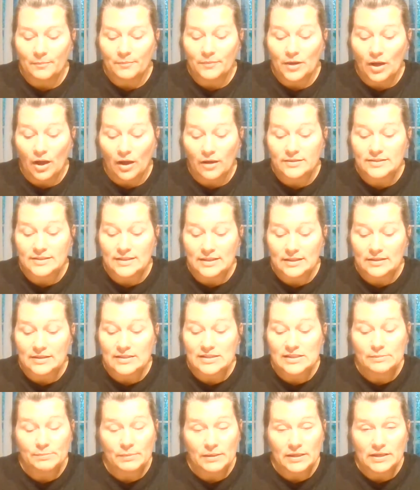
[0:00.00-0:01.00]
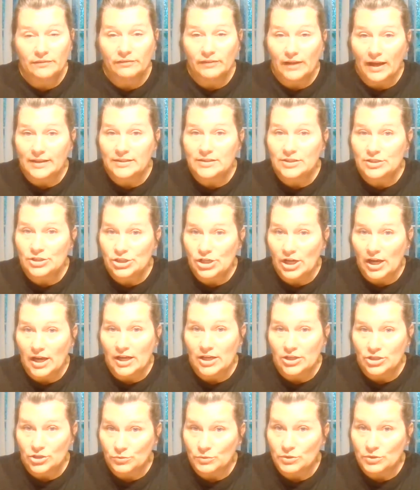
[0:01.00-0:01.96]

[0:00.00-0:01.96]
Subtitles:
causing the speed of light to change,